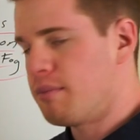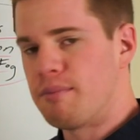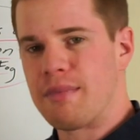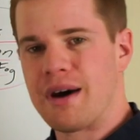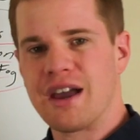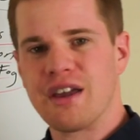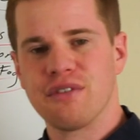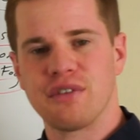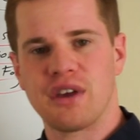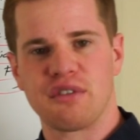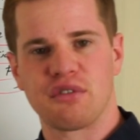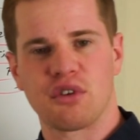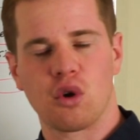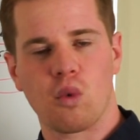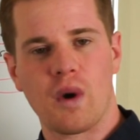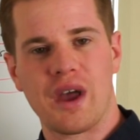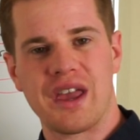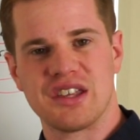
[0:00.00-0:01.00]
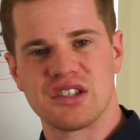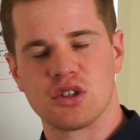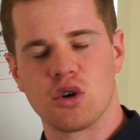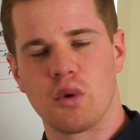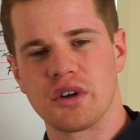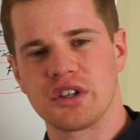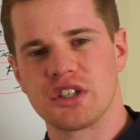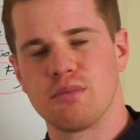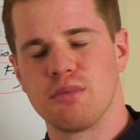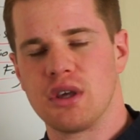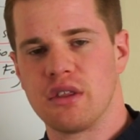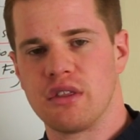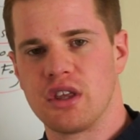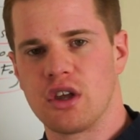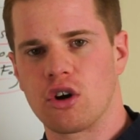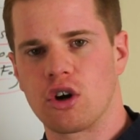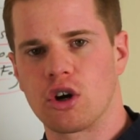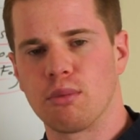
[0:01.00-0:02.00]
my favorite way is going to be
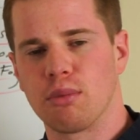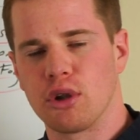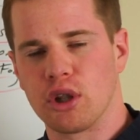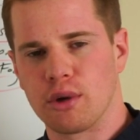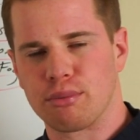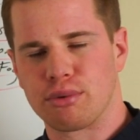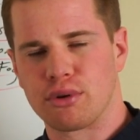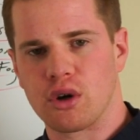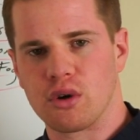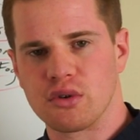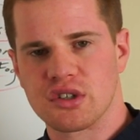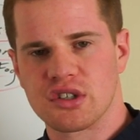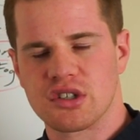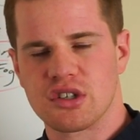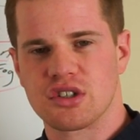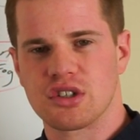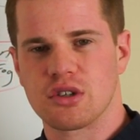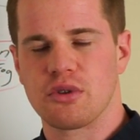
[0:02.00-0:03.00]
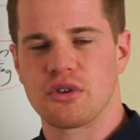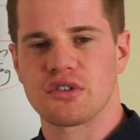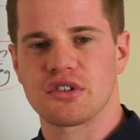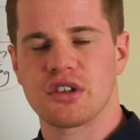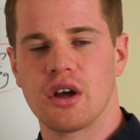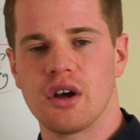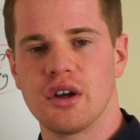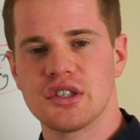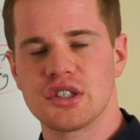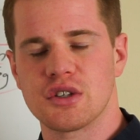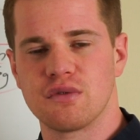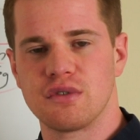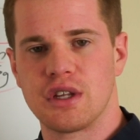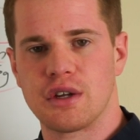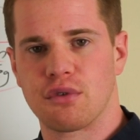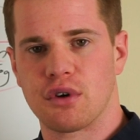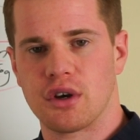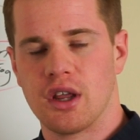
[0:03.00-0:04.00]
the herbal approach. So there's tons of
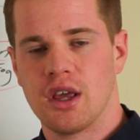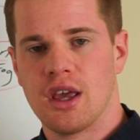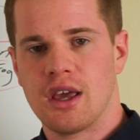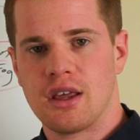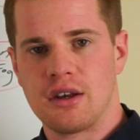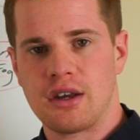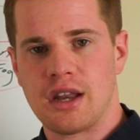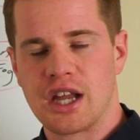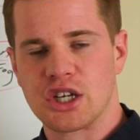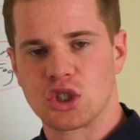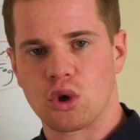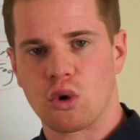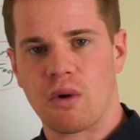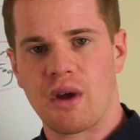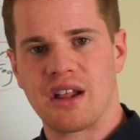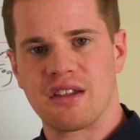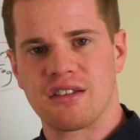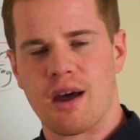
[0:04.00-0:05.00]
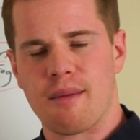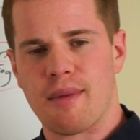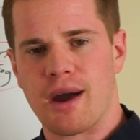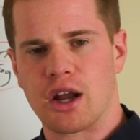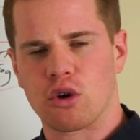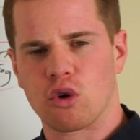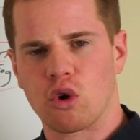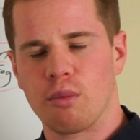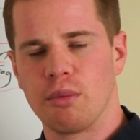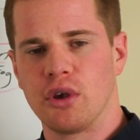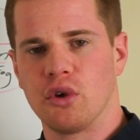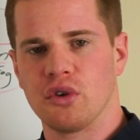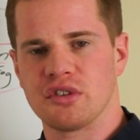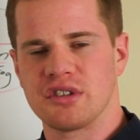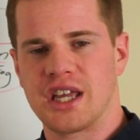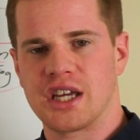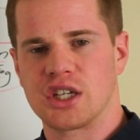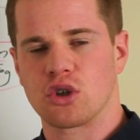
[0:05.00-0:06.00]
different natural
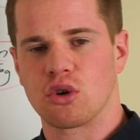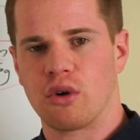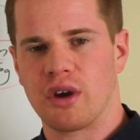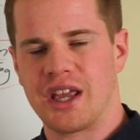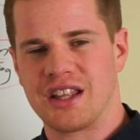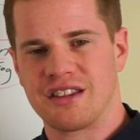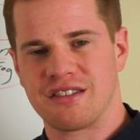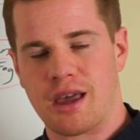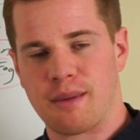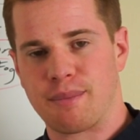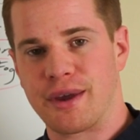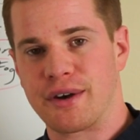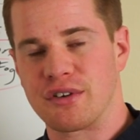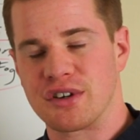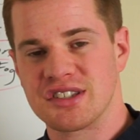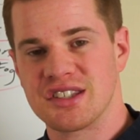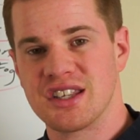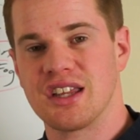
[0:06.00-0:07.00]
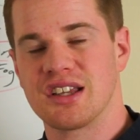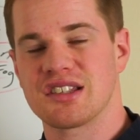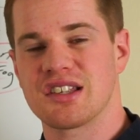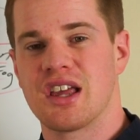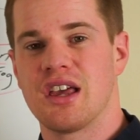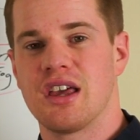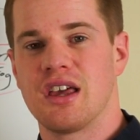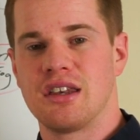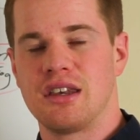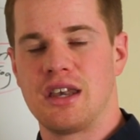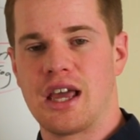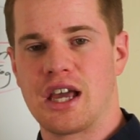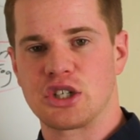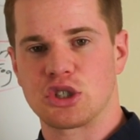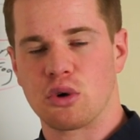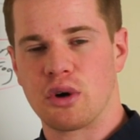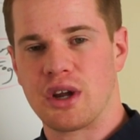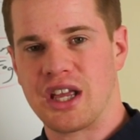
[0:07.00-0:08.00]
antimicrobials, natural antiparasitics,
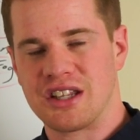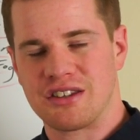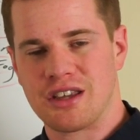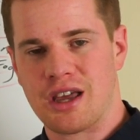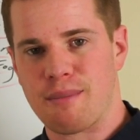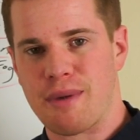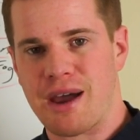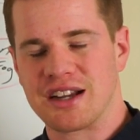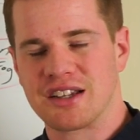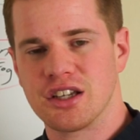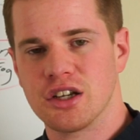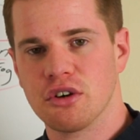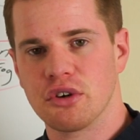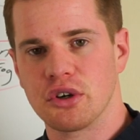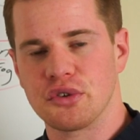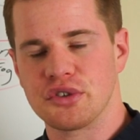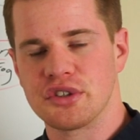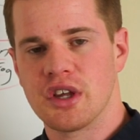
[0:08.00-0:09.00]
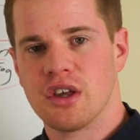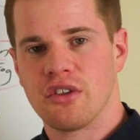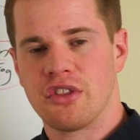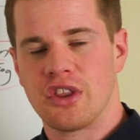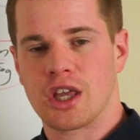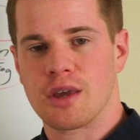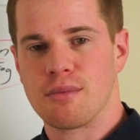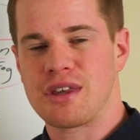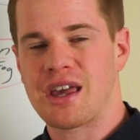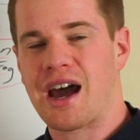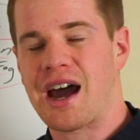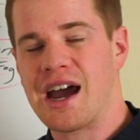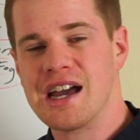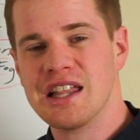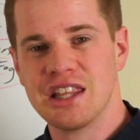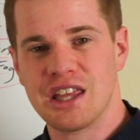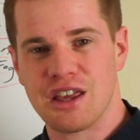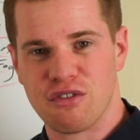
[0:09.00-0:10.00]
natural antibacterials that can be
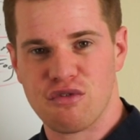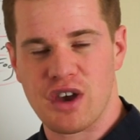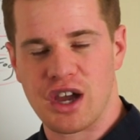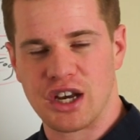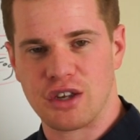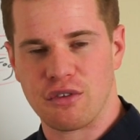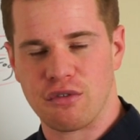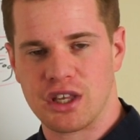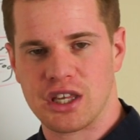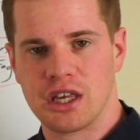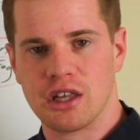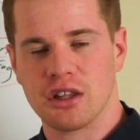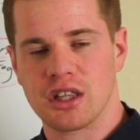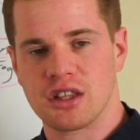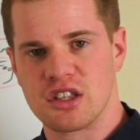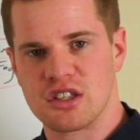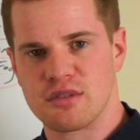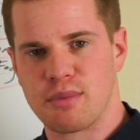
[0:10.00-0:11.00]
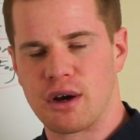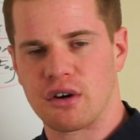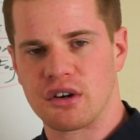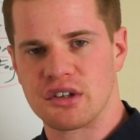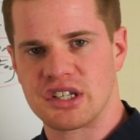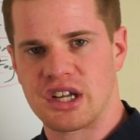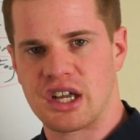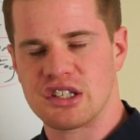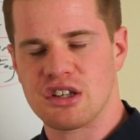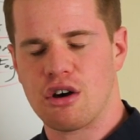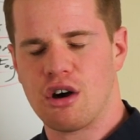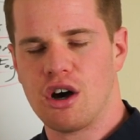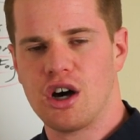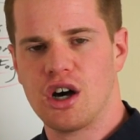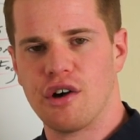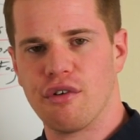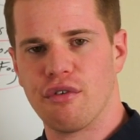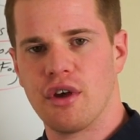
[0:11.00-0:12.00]
highly effective at killing these parasites
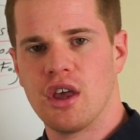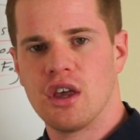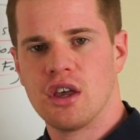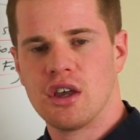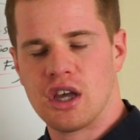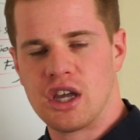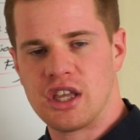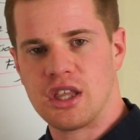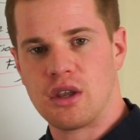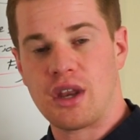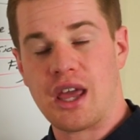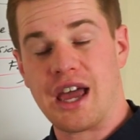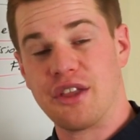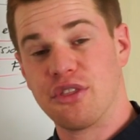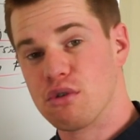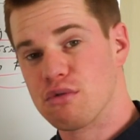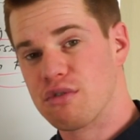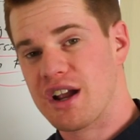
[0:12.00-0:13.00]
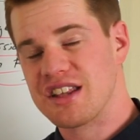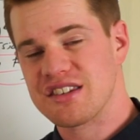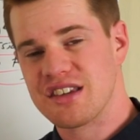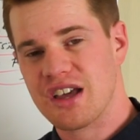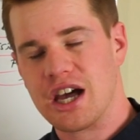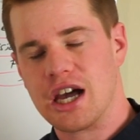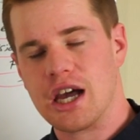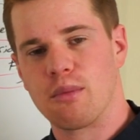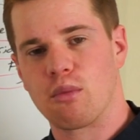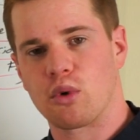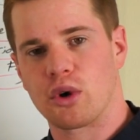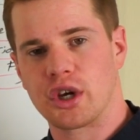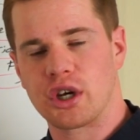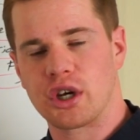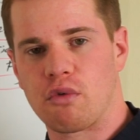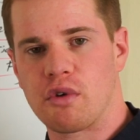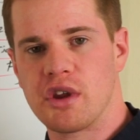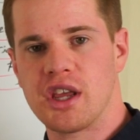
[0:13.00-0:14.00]
off and then at the right time, we're
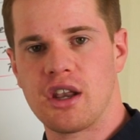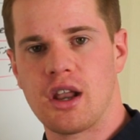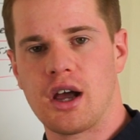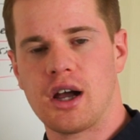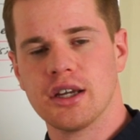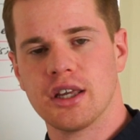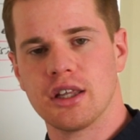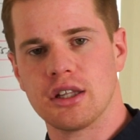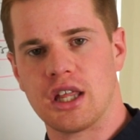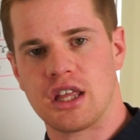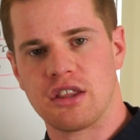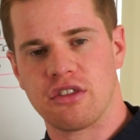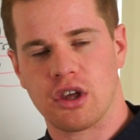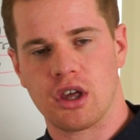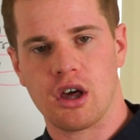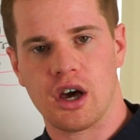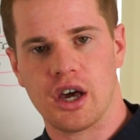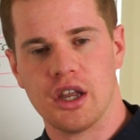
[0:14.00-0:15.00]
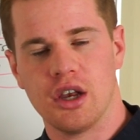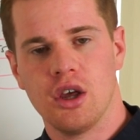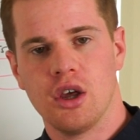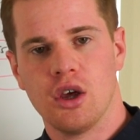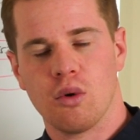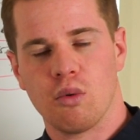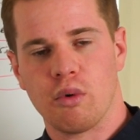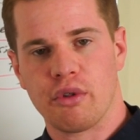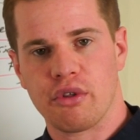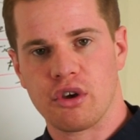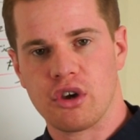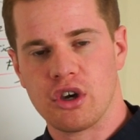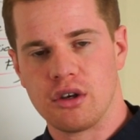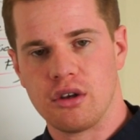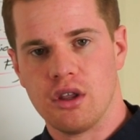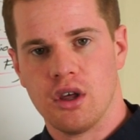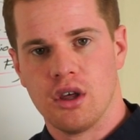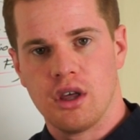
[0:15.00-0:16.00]
re-inoculate the gut with a
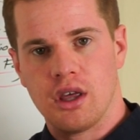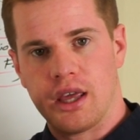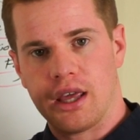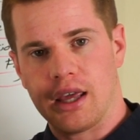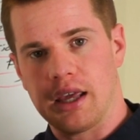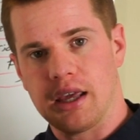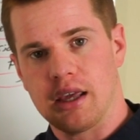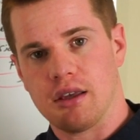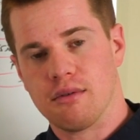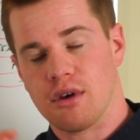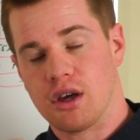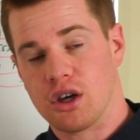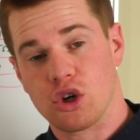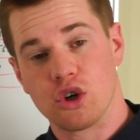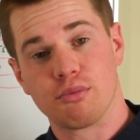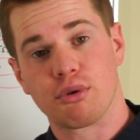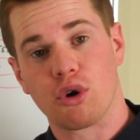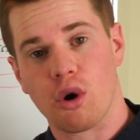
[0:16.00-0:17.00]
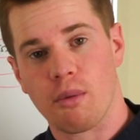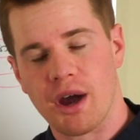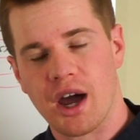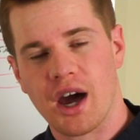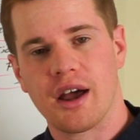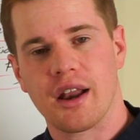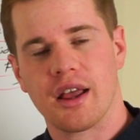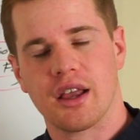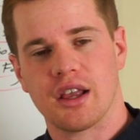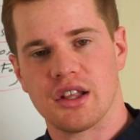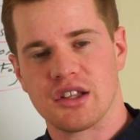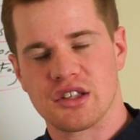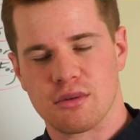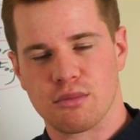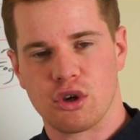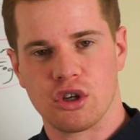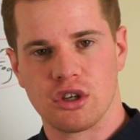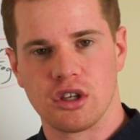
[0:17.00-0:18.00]
good a, a, good probiotic and
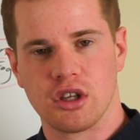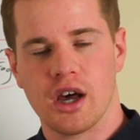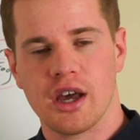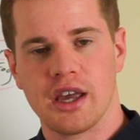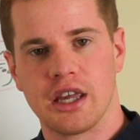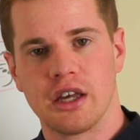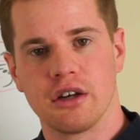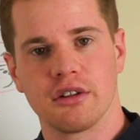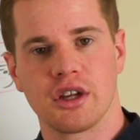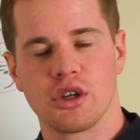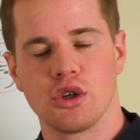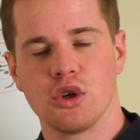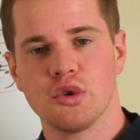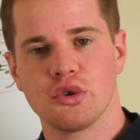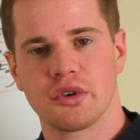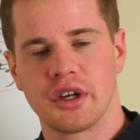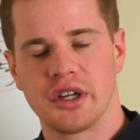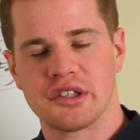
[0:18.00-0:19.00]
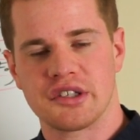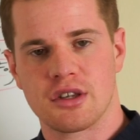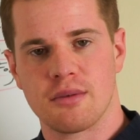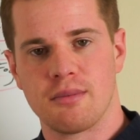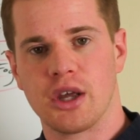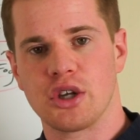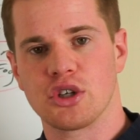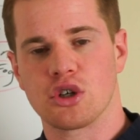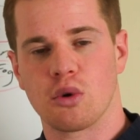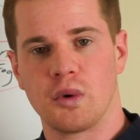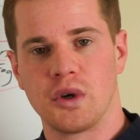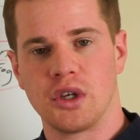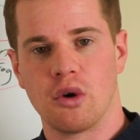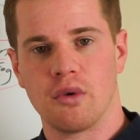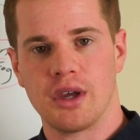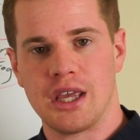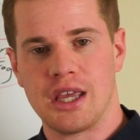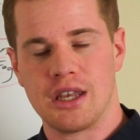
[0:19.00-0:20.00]
some good gut healing nutrients to make sure we
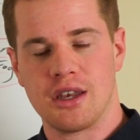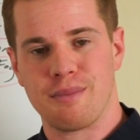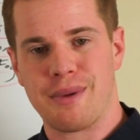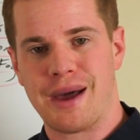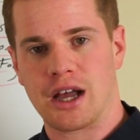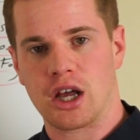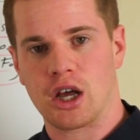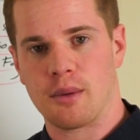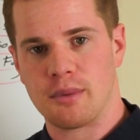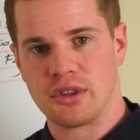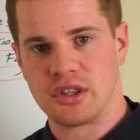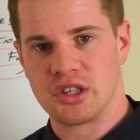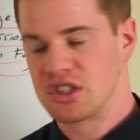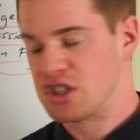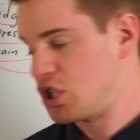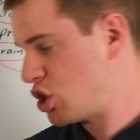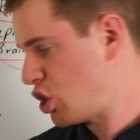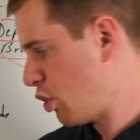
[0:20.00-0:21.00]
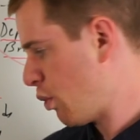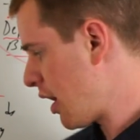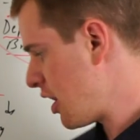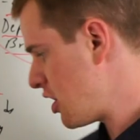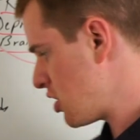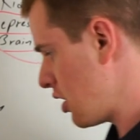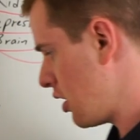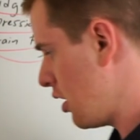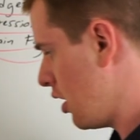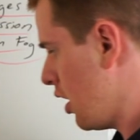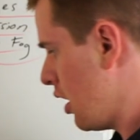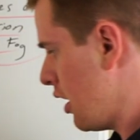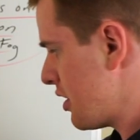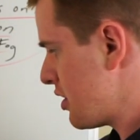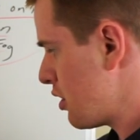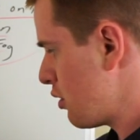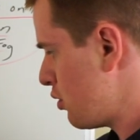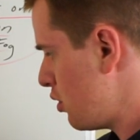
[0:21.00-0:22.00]
don't end back up in this situation.
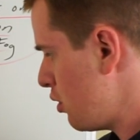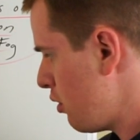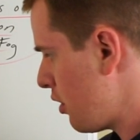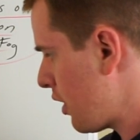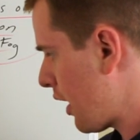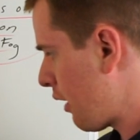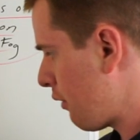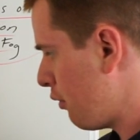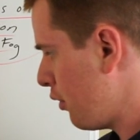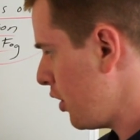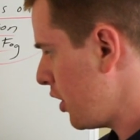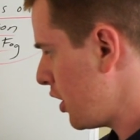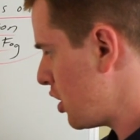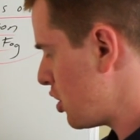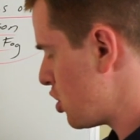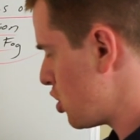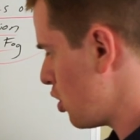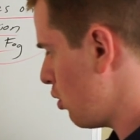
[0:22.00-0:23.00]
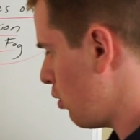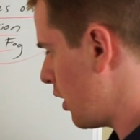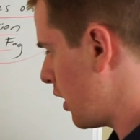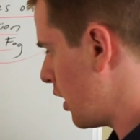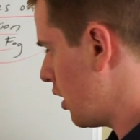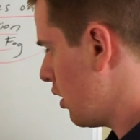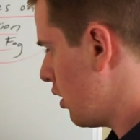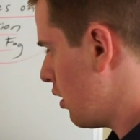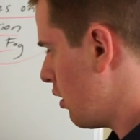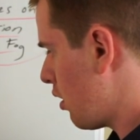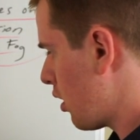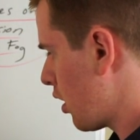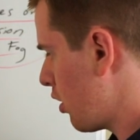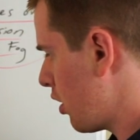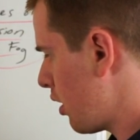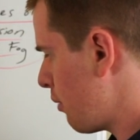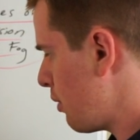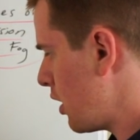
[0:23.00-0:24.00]
So two that I really enjoy are
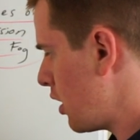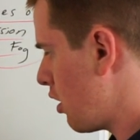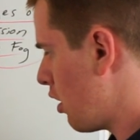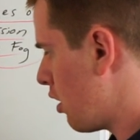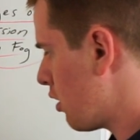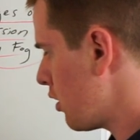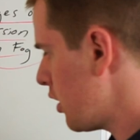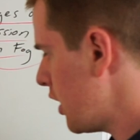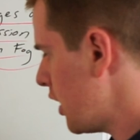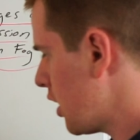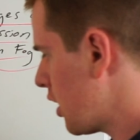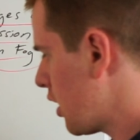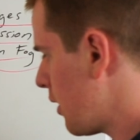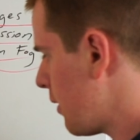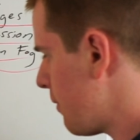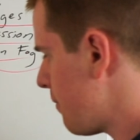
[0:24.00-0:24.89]
going to be garlic,